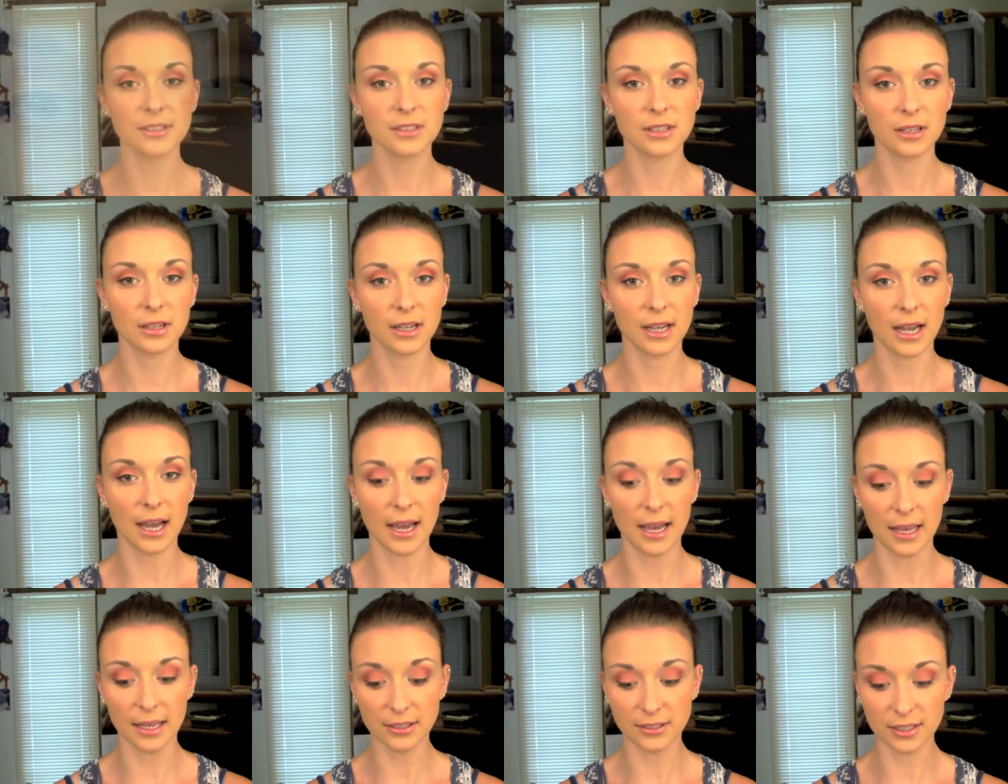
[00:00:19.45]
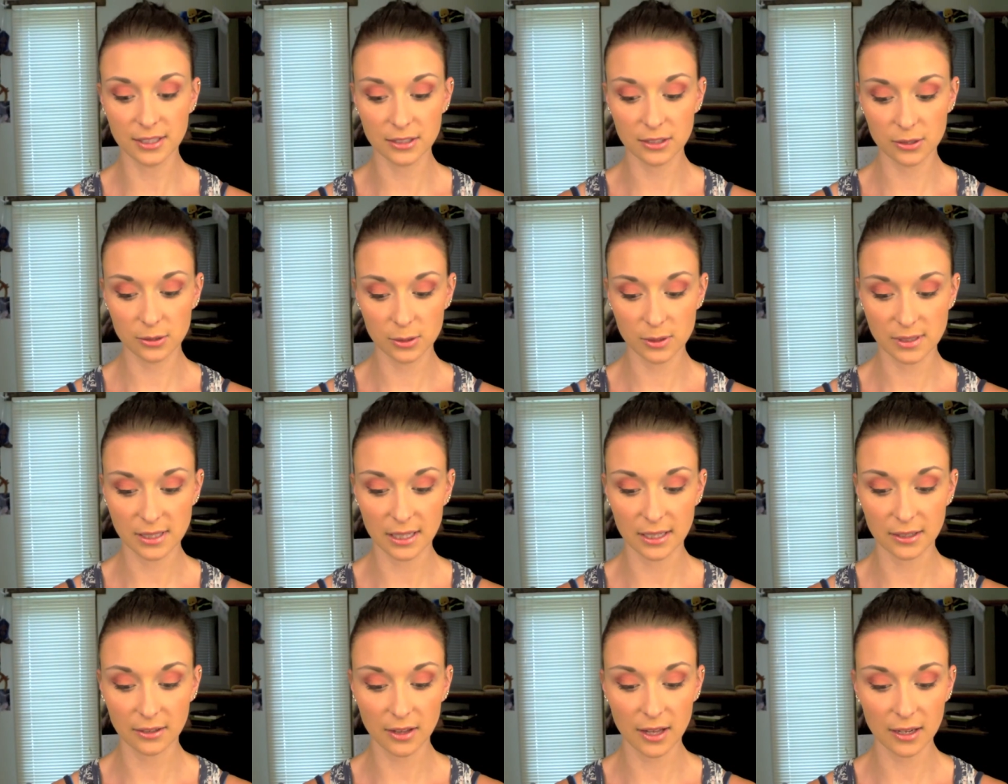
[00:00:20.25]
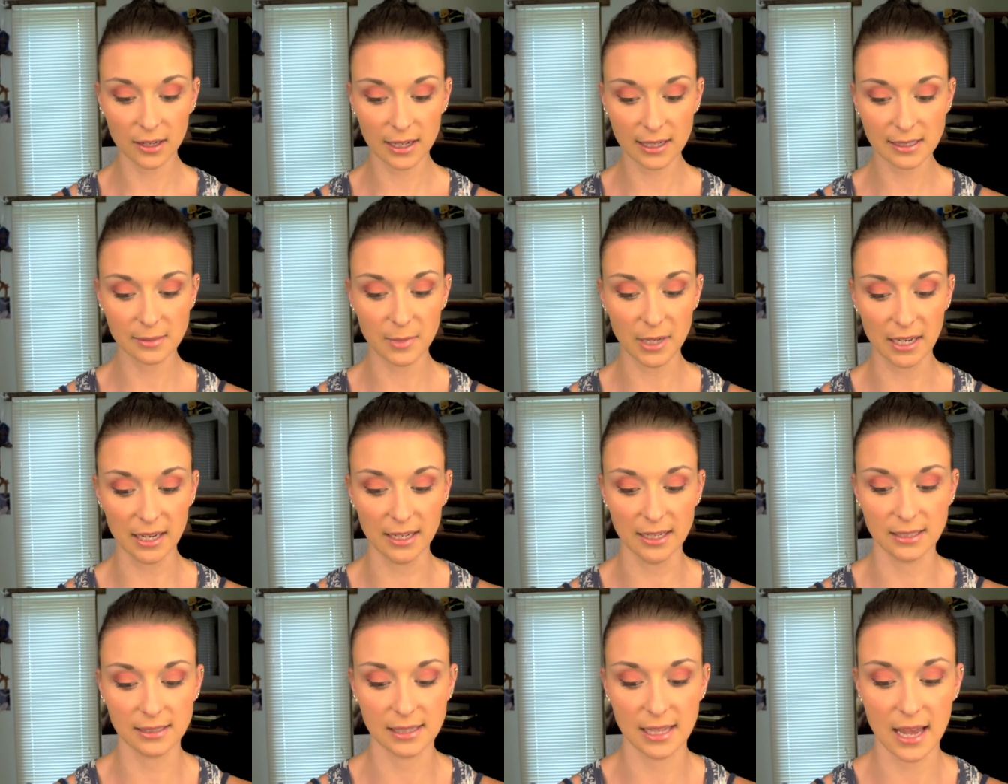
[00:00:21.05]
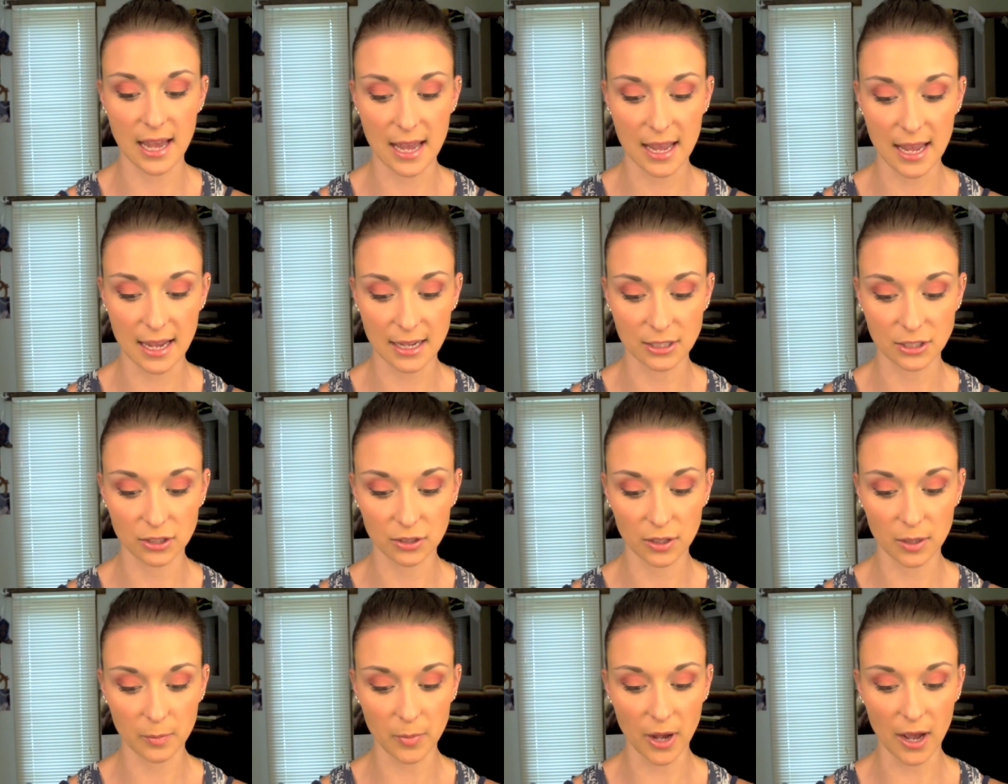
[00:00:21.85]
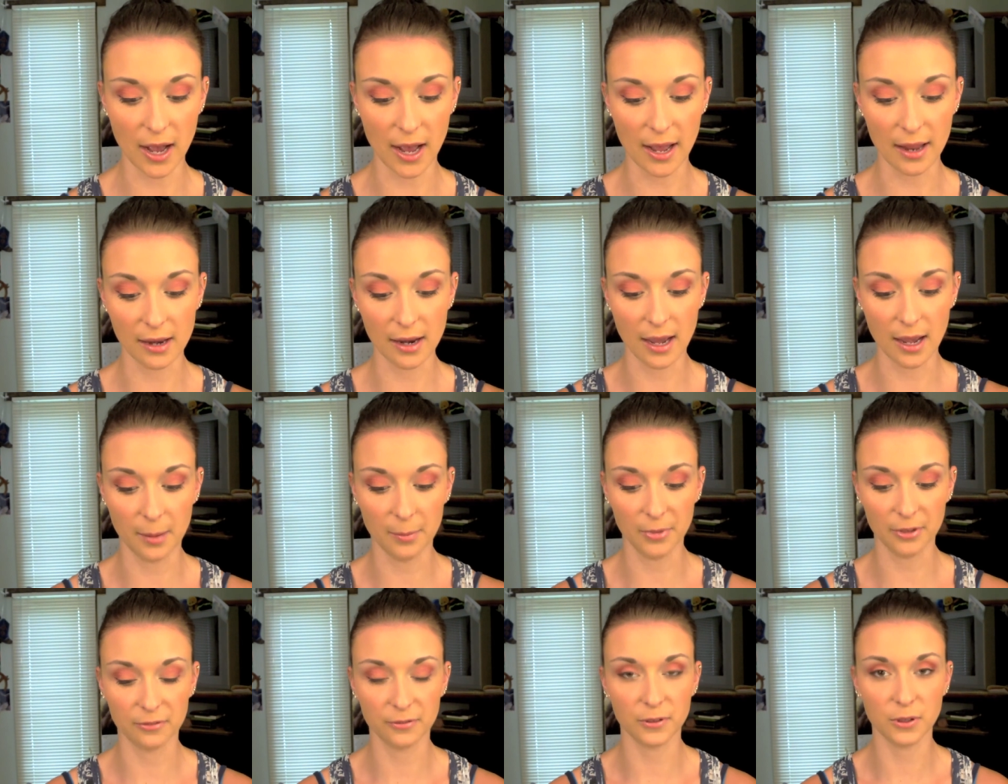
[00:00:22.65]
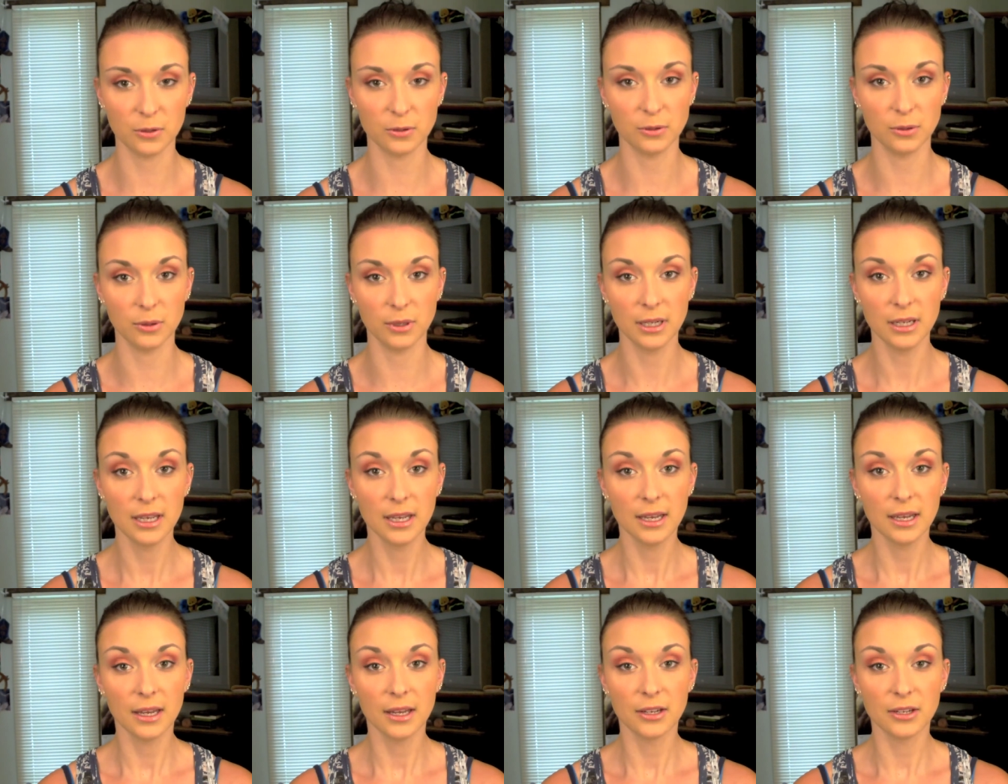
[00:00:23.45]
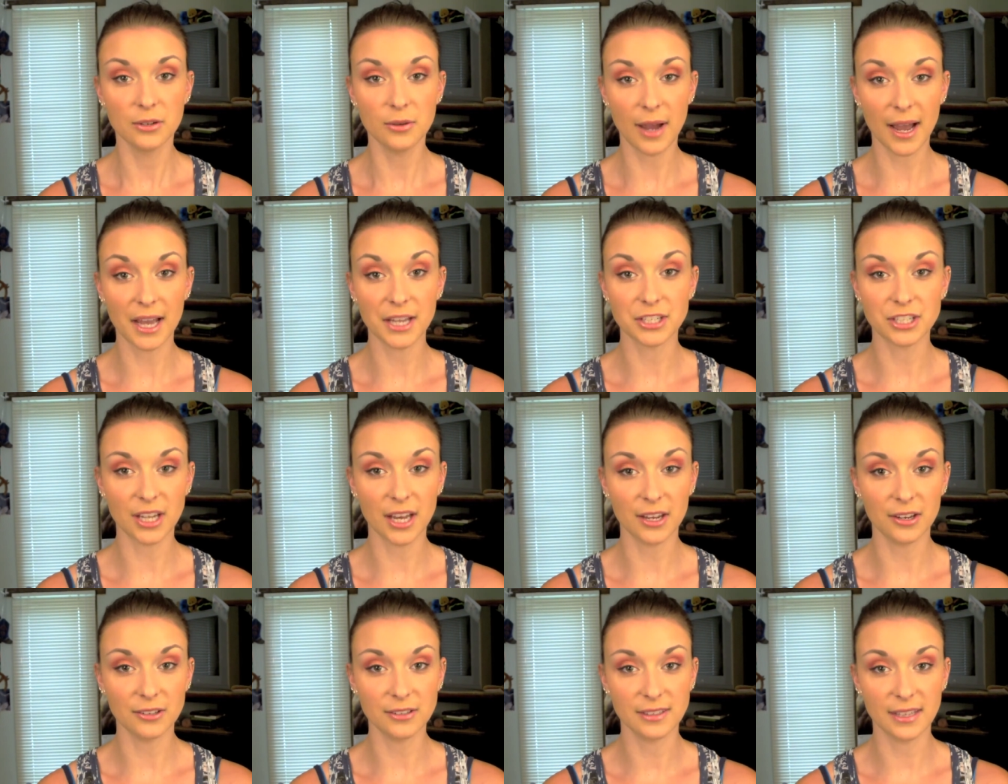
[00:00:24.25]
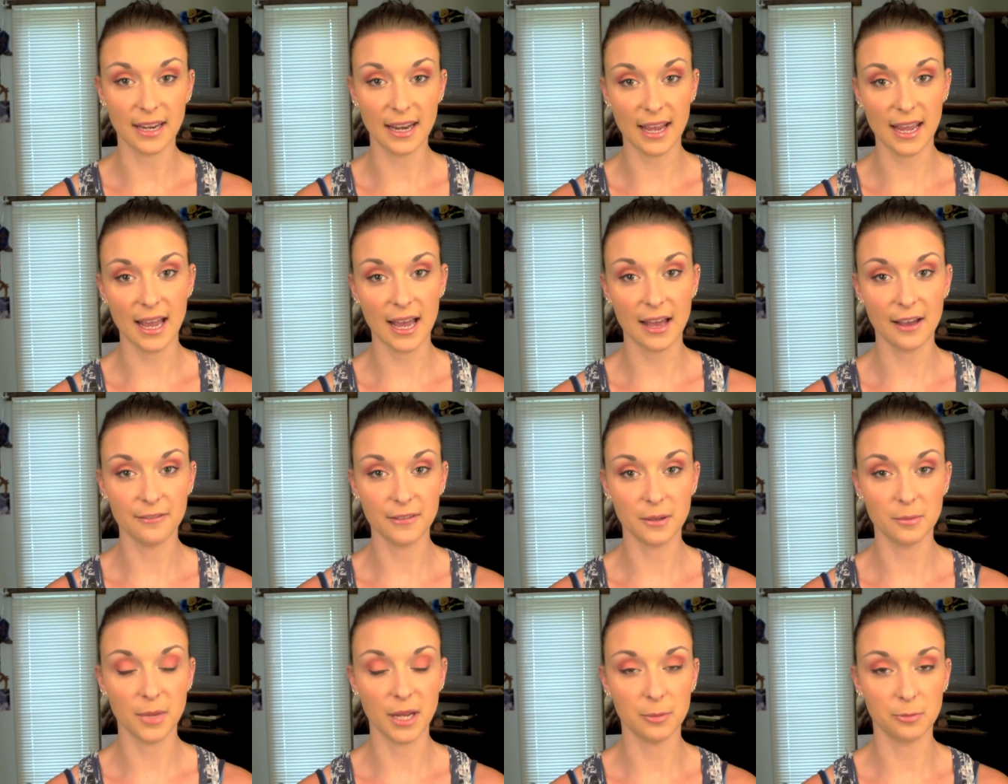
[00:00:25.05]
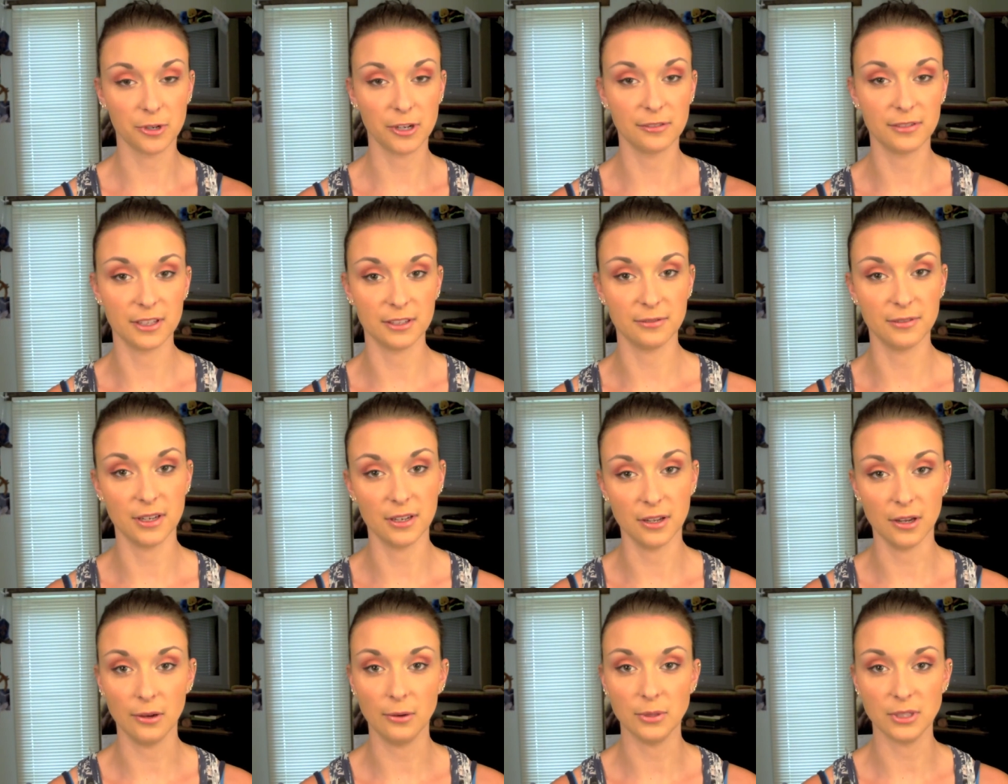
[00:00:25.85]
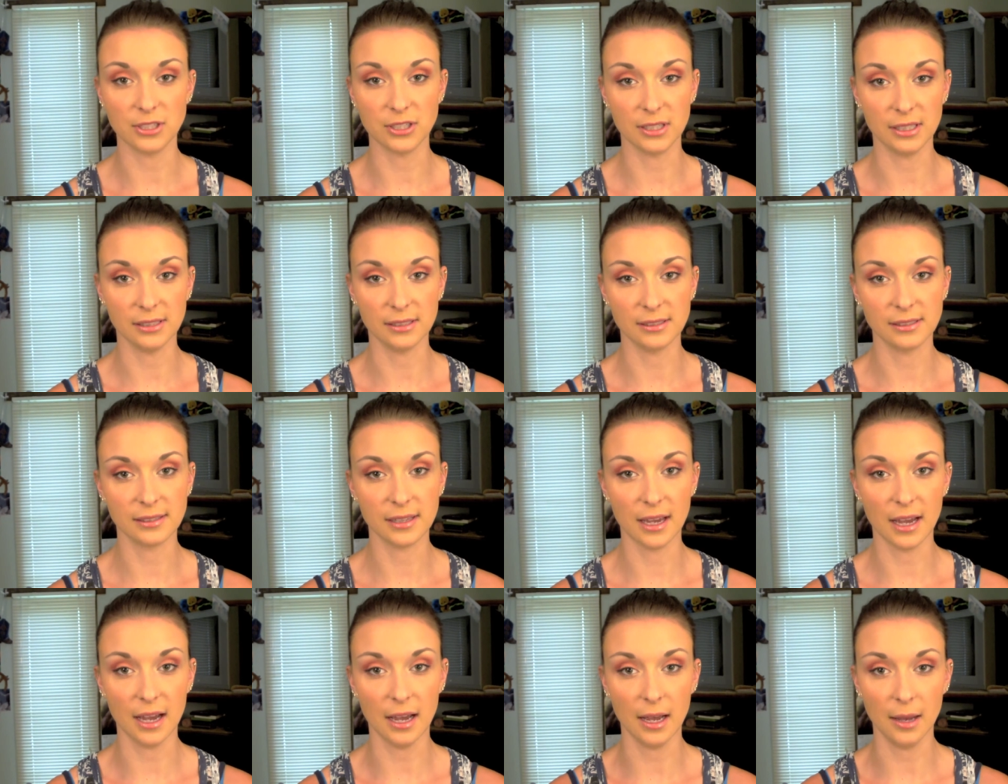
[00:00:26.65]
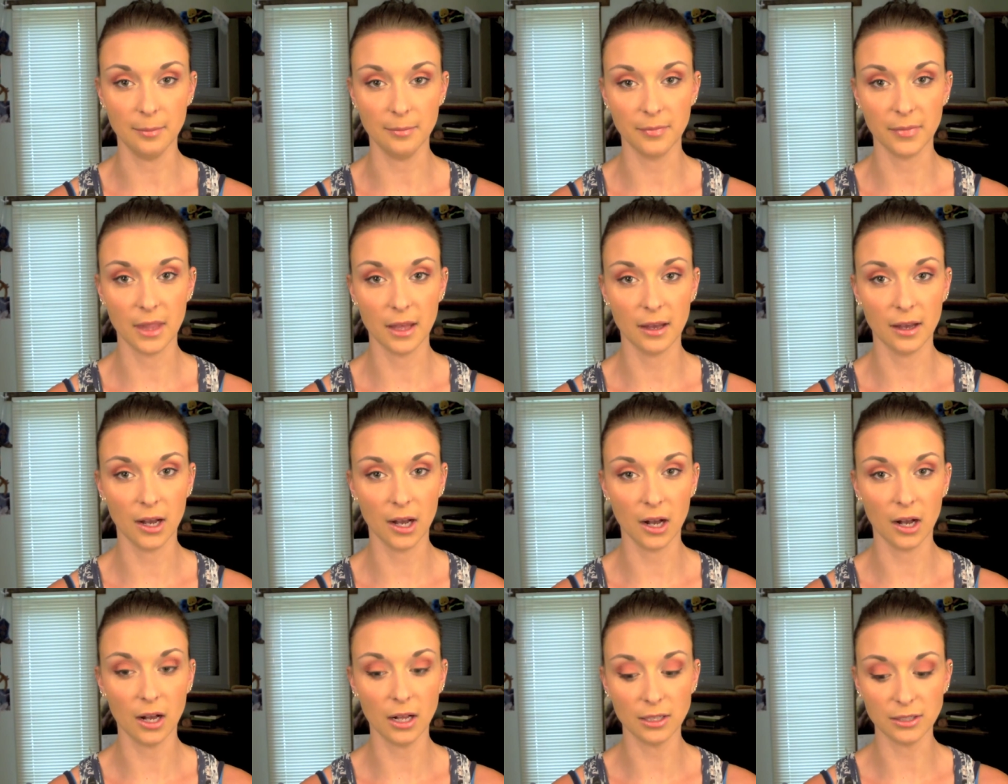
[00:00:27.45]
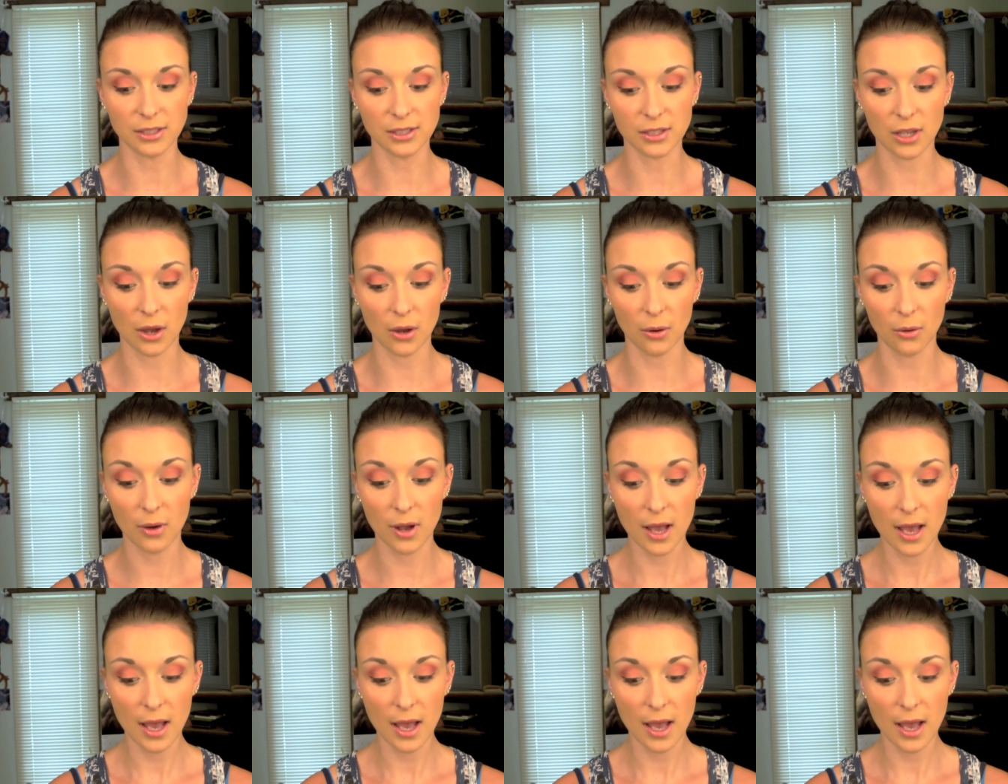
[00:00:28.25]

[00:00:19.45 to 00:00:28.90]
look, I did use Inglot Cosmetics. I actually bought um, a few new eyeshadows that I have in my previous video, which is um, a haul, so